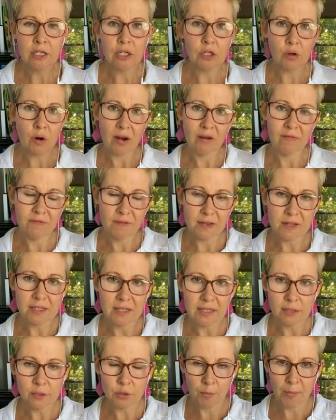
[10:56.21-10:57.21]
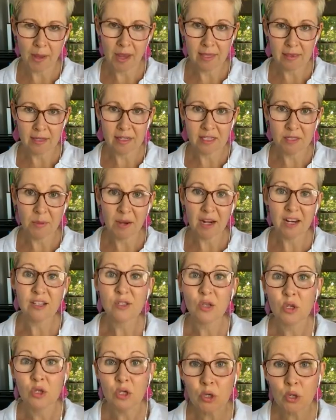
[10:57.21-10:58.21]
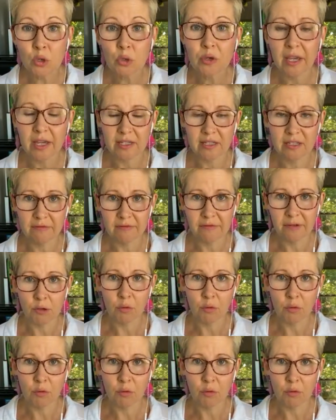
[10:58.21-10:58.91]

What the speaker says: to try and fix things or make things better so you get to